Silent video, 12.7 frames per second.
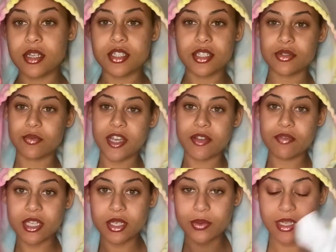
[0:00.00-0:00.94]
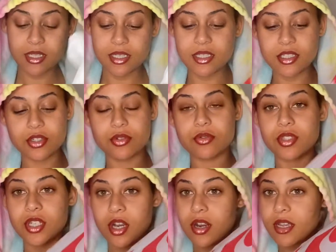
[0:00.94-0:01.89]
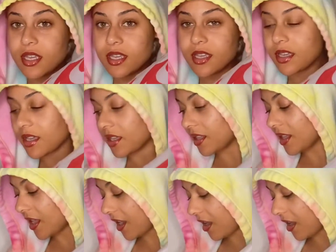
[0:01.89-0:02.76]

just ran really quickly to Target and then I